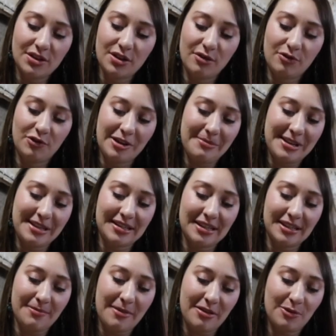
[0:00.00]
two freebies
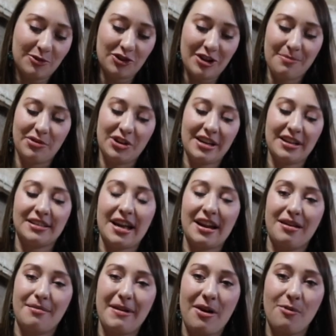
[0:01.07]
this month, which I'm pretty
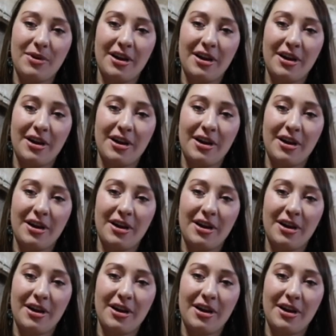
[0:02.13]
excited about.